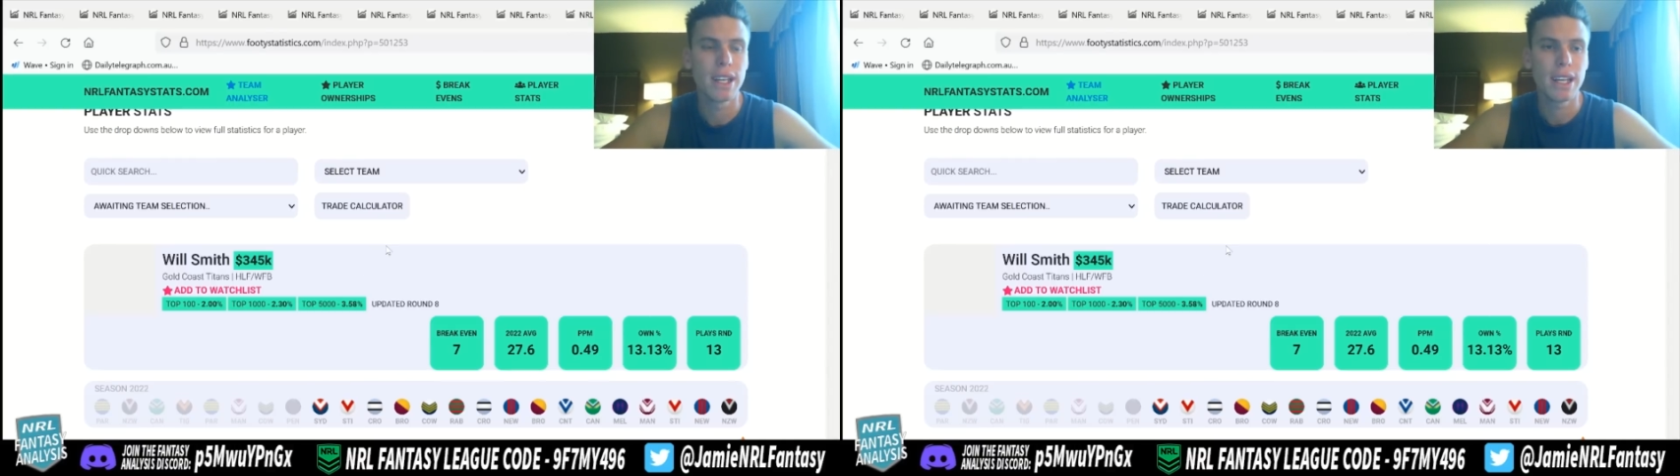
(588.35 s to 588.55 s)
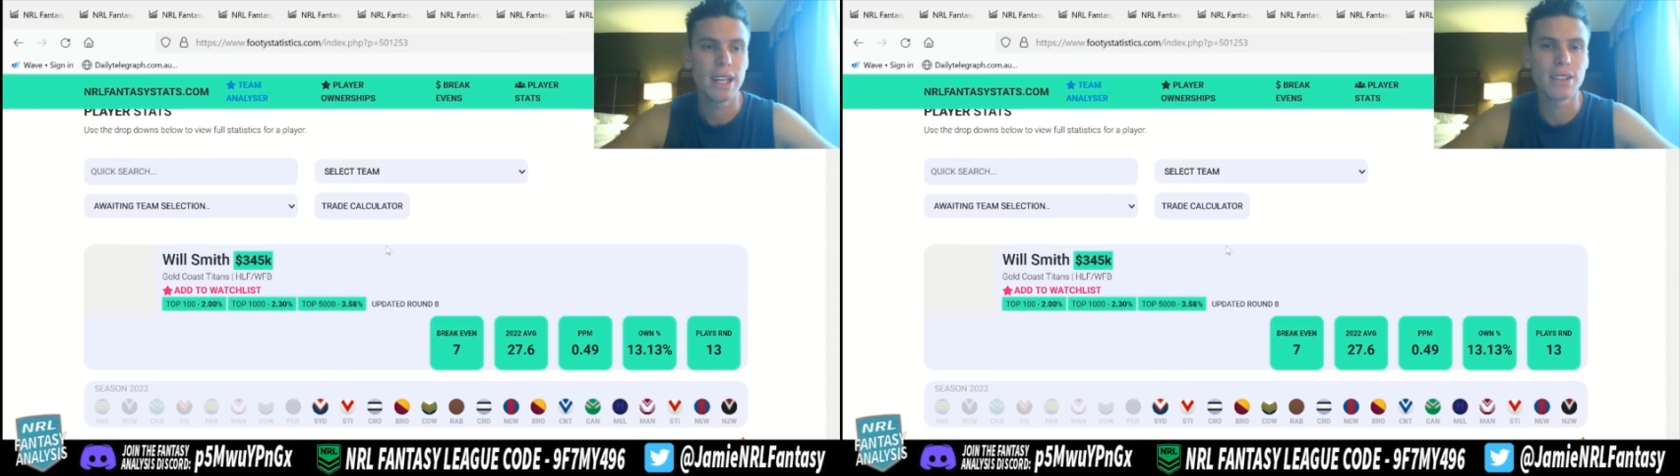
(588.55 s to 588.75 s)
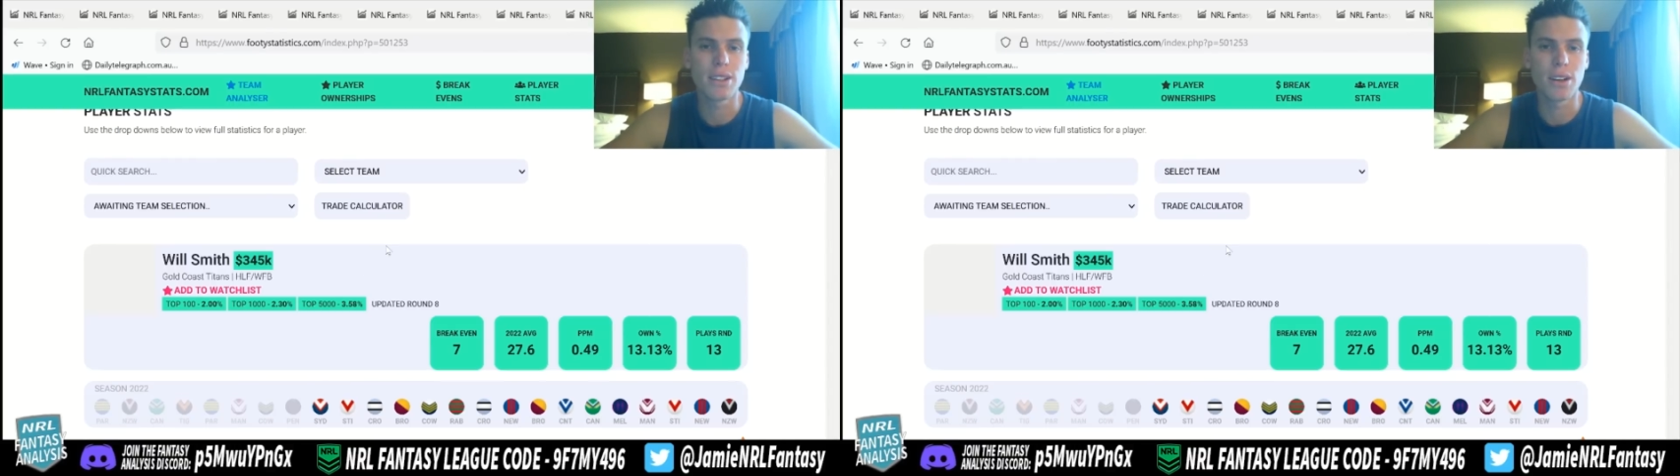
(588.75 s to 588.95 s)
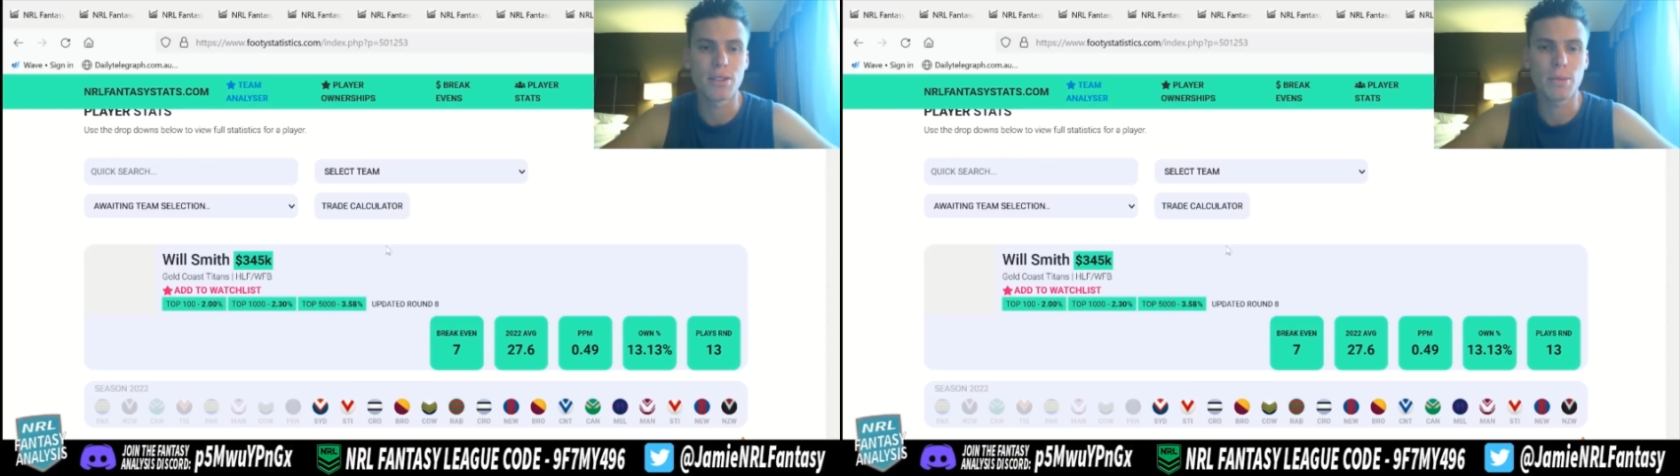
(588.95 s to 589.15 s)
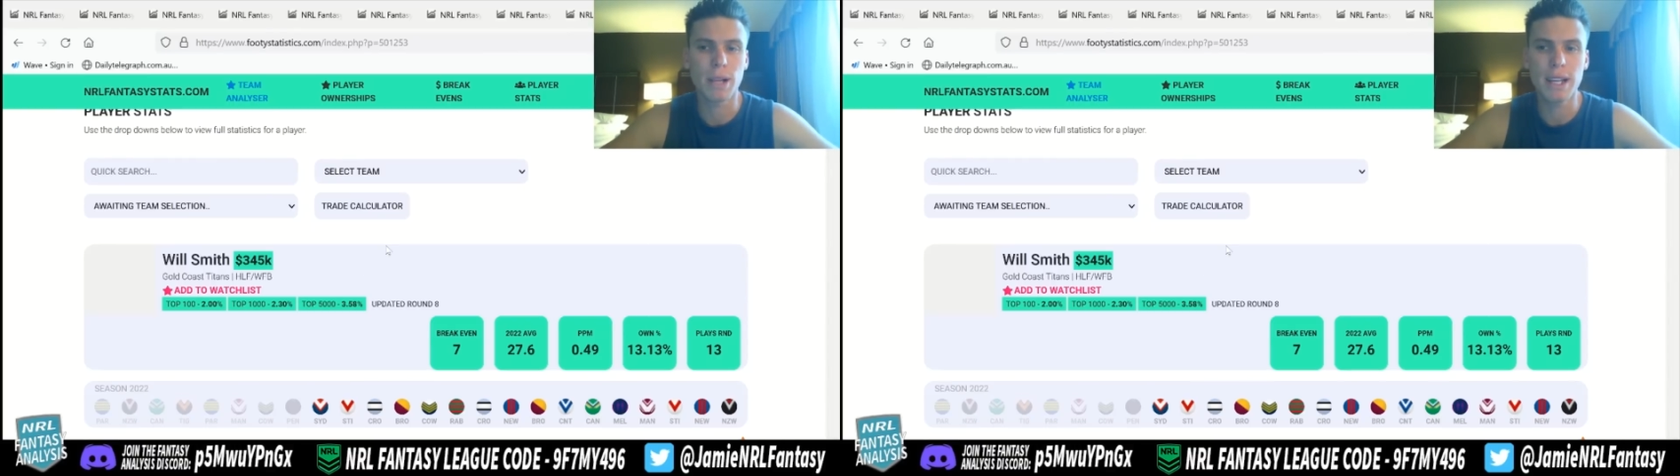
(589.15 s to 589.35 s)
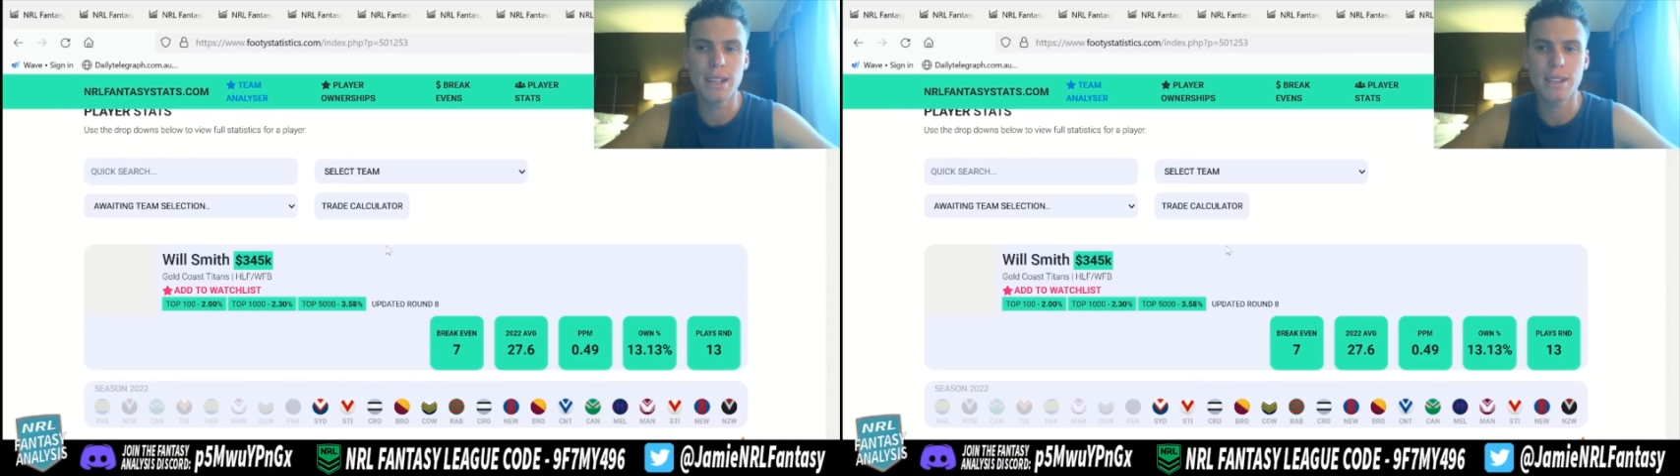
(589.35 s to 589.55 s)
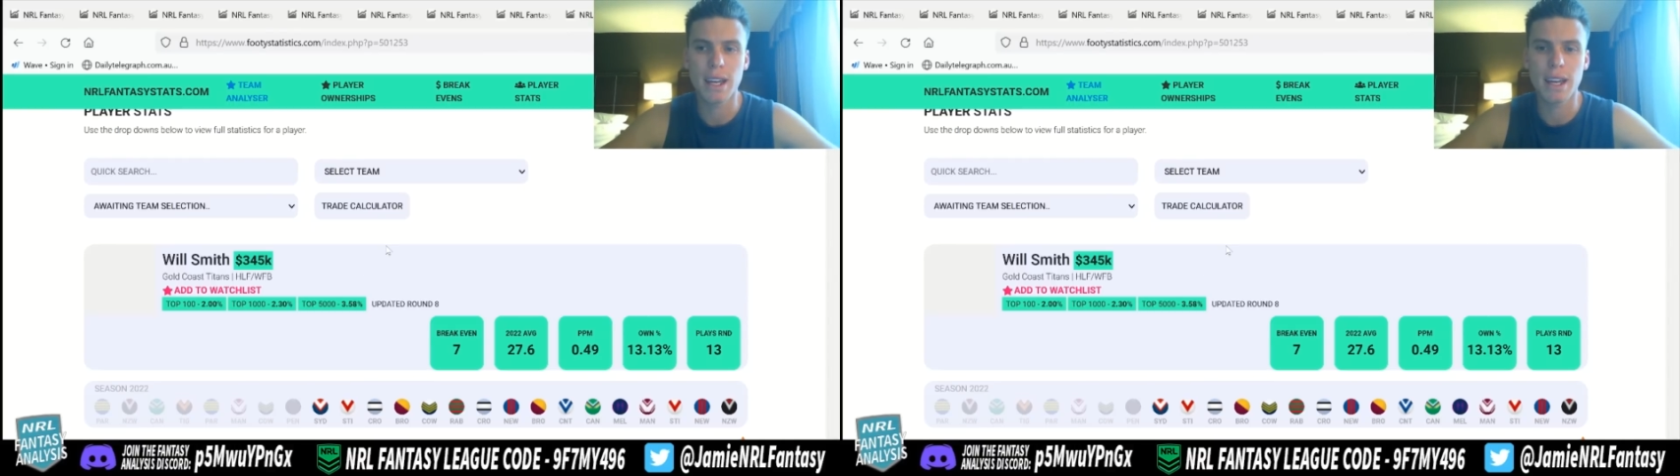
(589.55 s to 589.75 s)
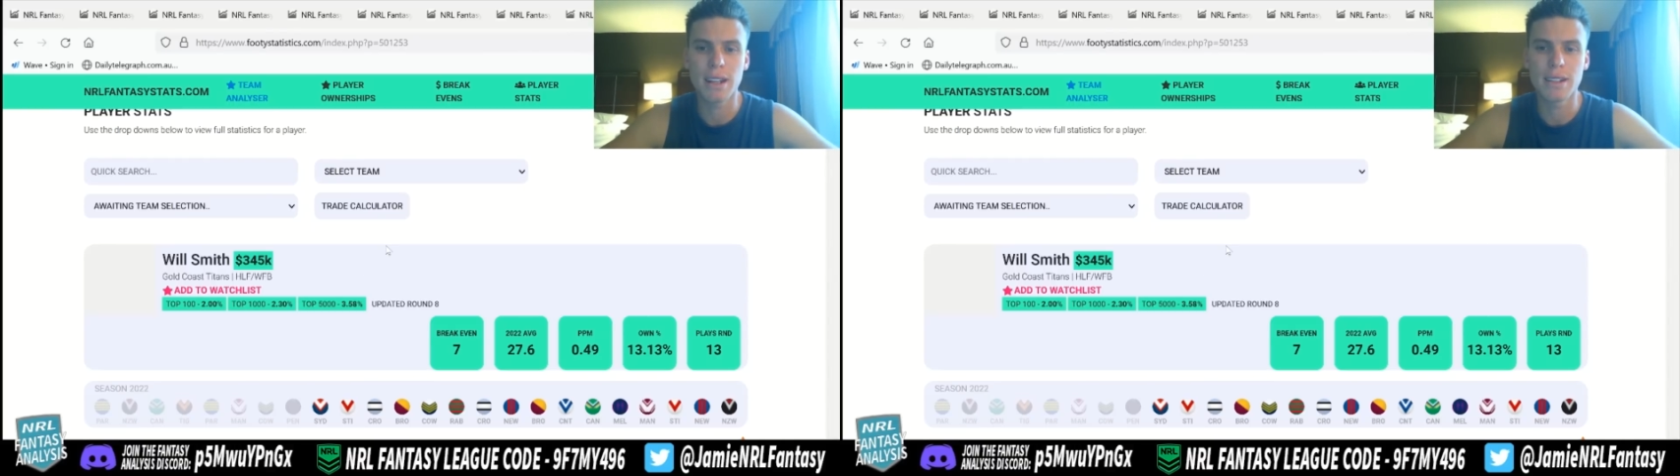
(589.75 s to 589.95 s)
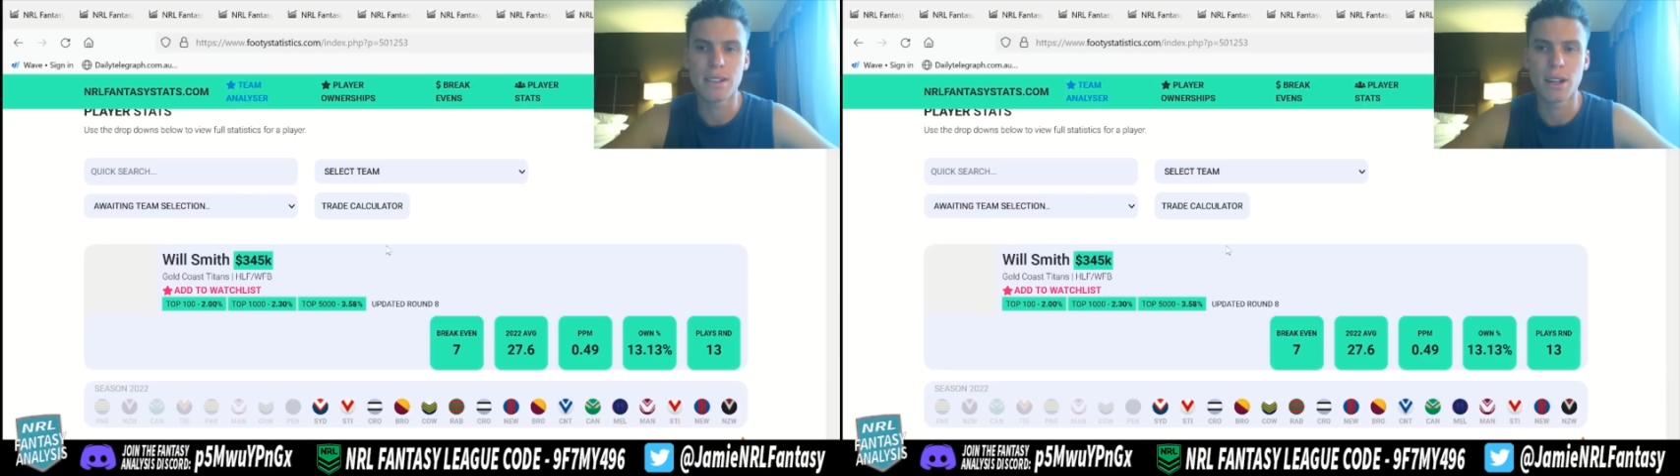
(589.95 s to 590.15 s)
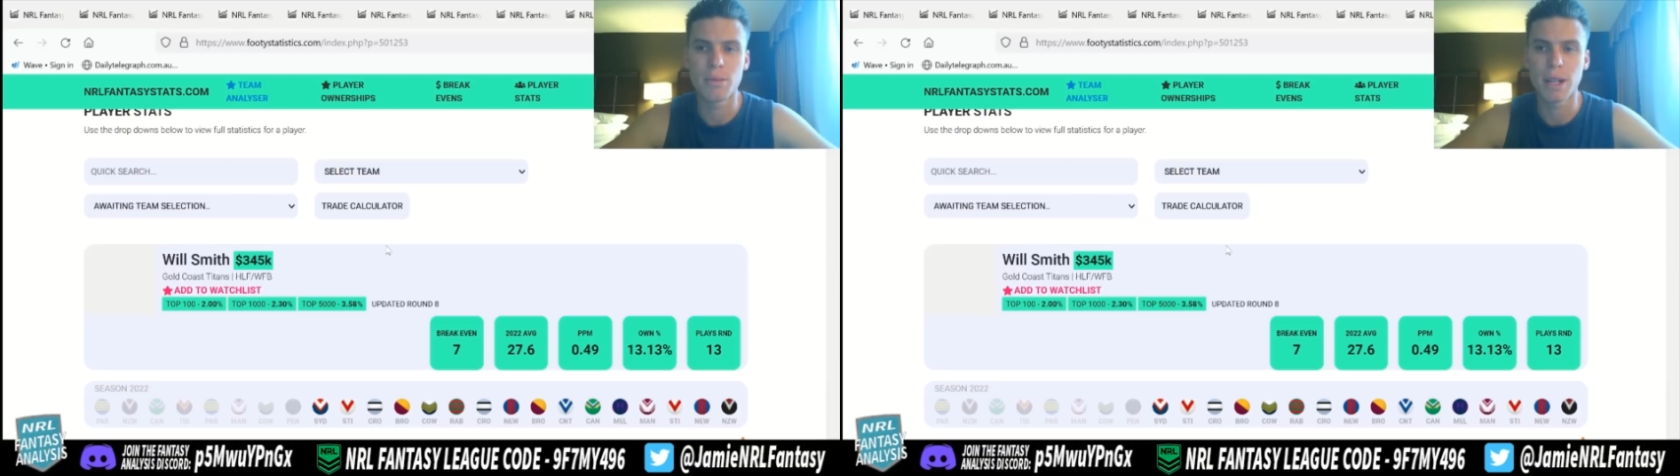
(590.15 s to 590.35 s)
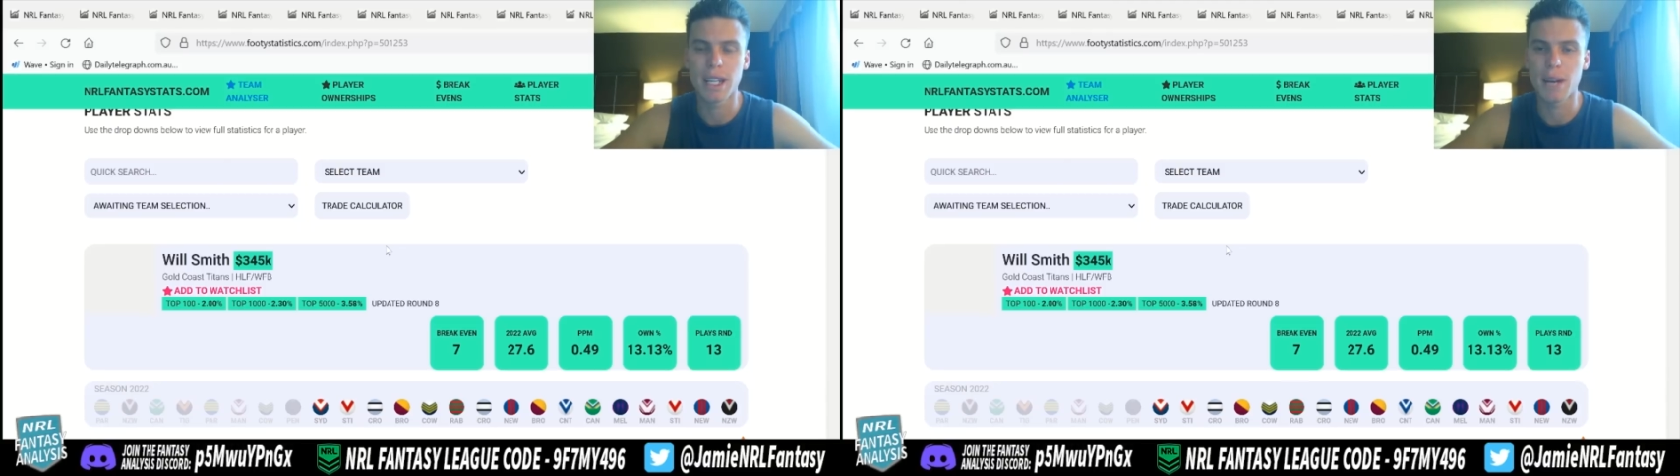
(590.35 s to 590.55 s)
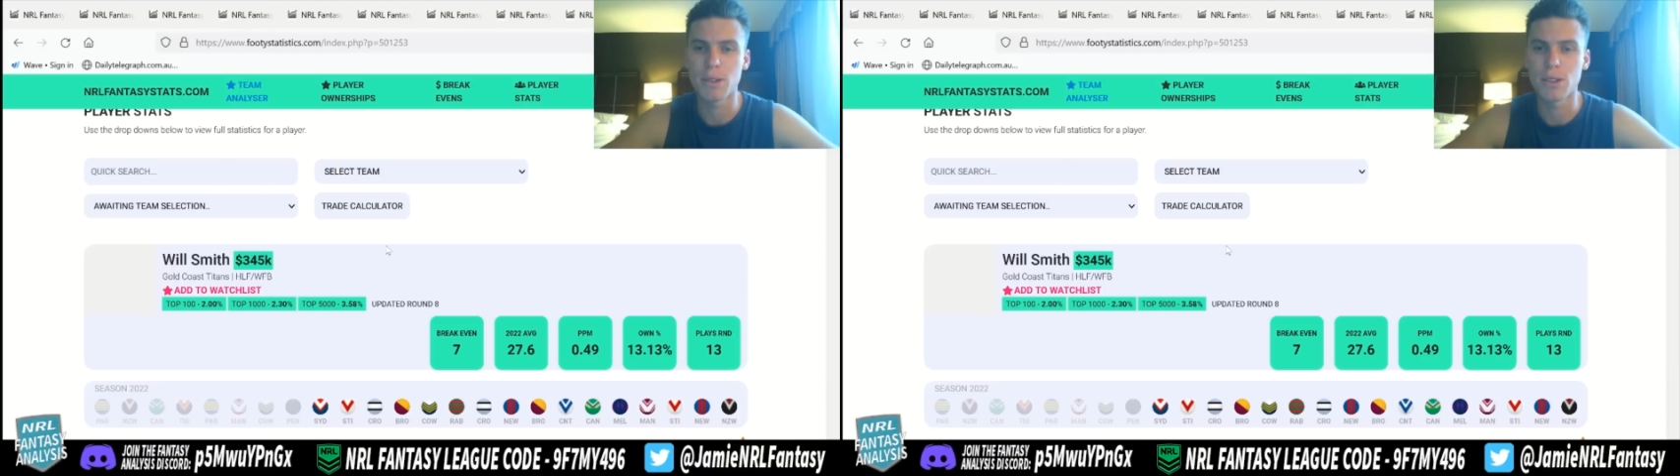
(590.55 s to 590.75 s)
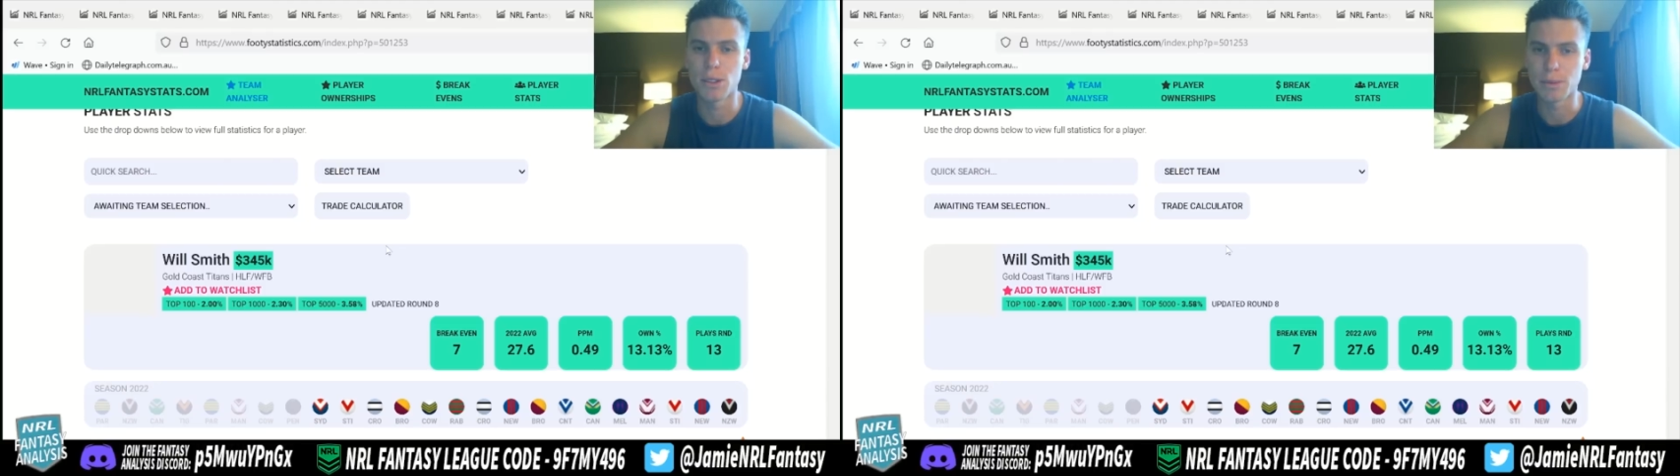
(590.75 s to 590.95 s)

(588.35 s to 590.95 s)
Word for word: into those players and you know being able to